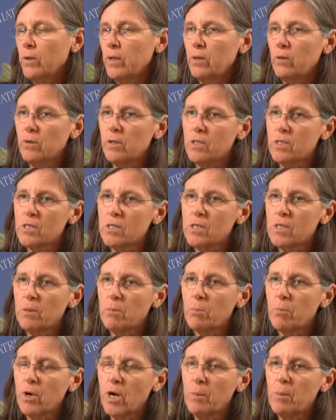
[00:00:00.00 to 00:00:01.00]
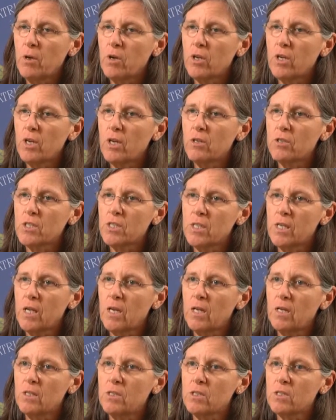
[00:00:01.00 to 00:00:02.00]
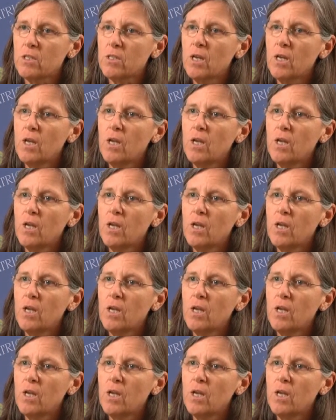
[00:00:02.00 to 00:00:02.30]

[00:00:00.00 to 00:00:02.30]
illness in primary care settings